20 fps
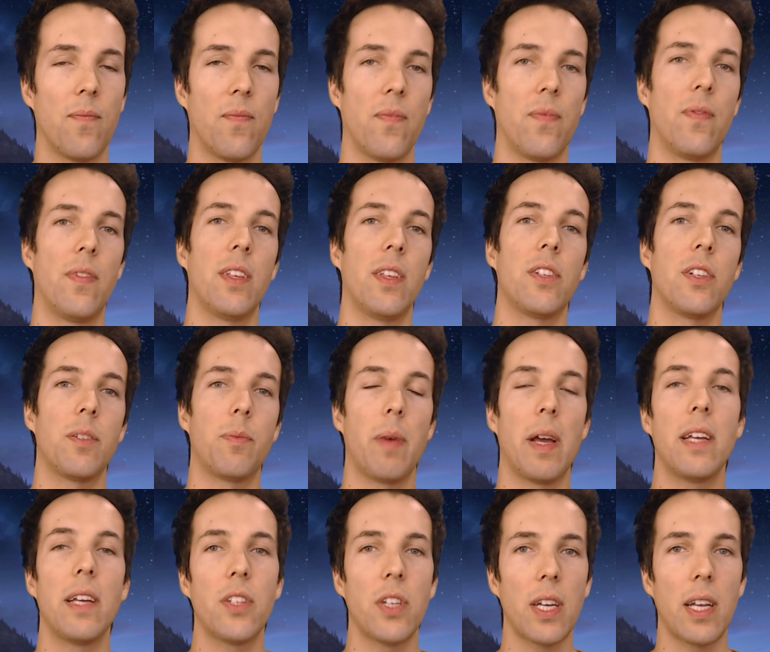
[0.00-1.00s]
This is
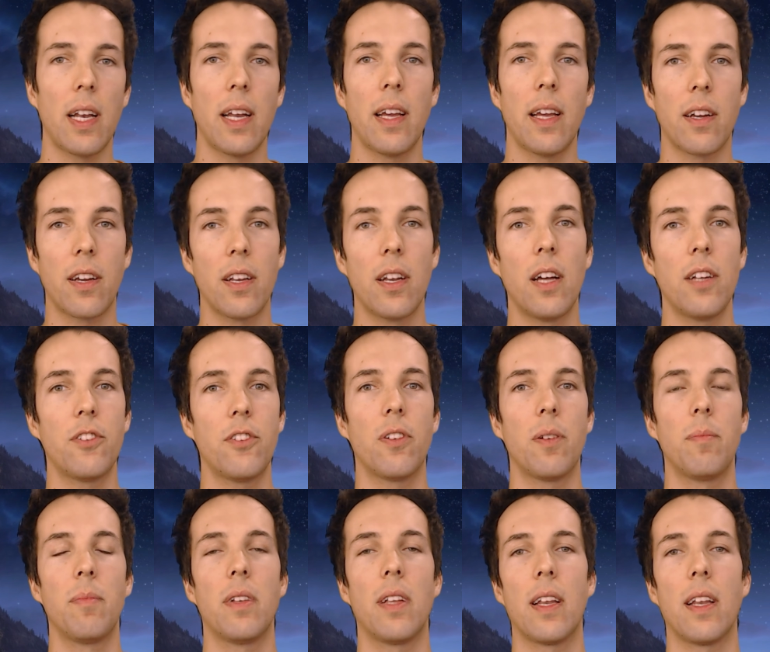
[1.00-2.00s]
basically a
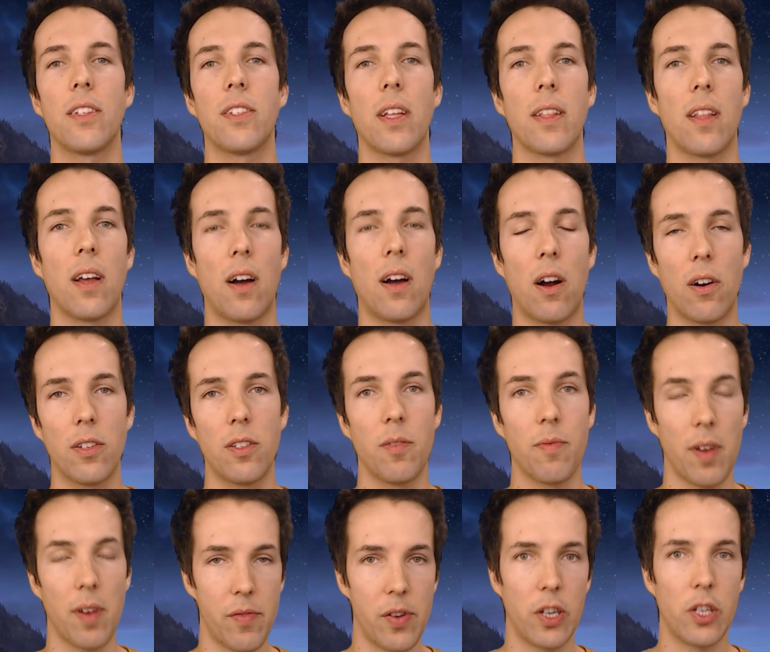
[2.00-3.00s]
conundrum that is at the heart
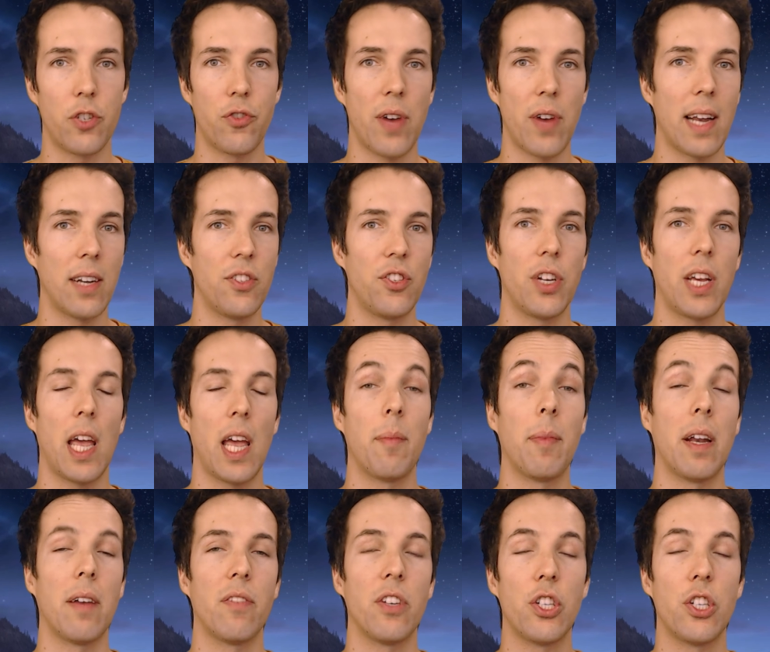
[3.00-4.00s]
of every strategy game
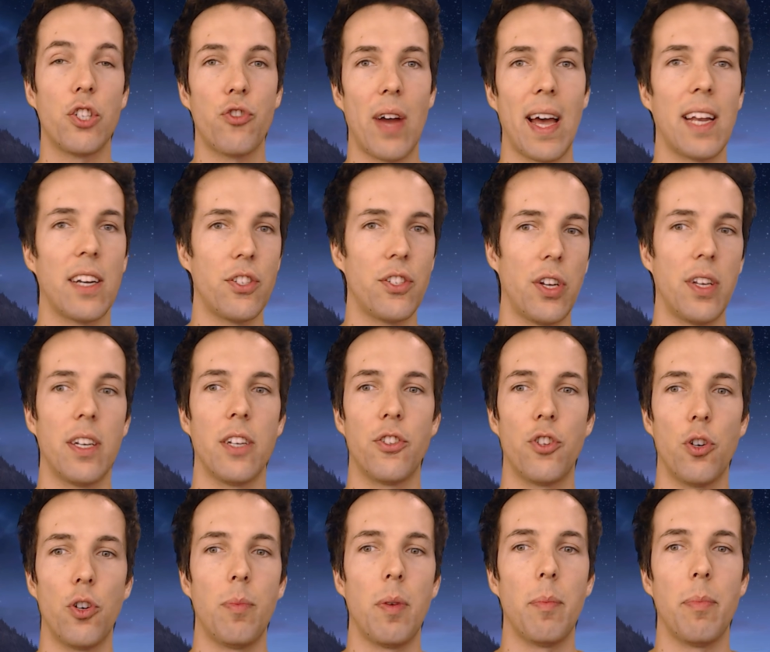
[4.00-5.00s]
and every strategy that
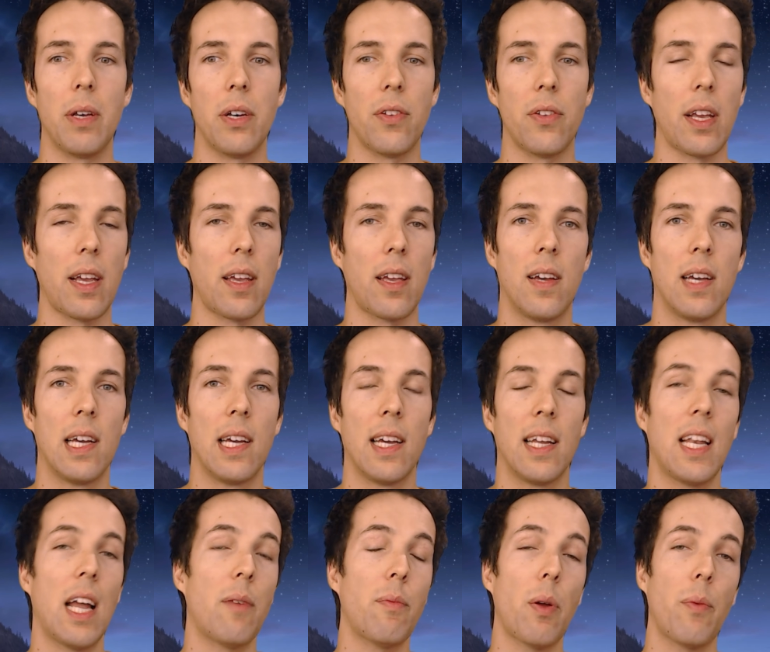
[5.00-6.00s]
you'll be building.
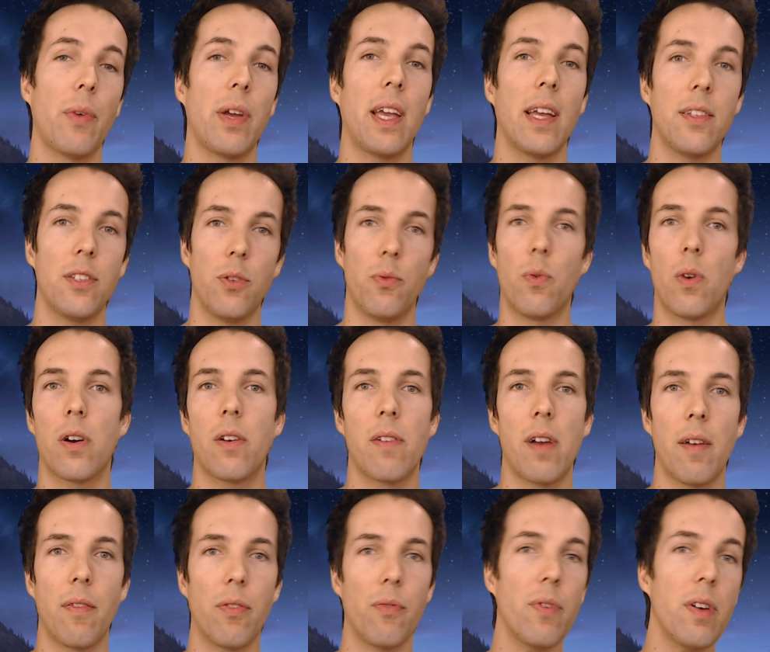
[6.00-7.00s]
Now when we get to
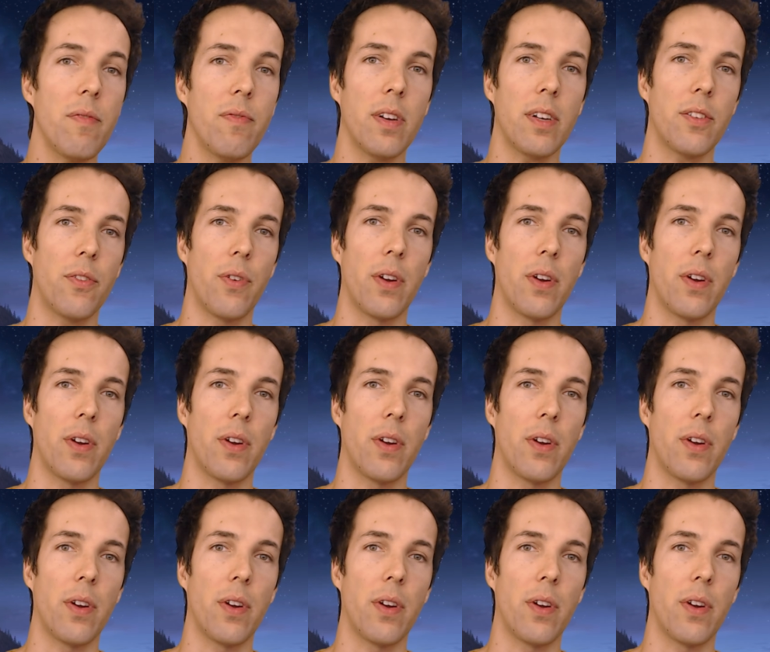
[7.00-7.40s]
Warcraft 3 victory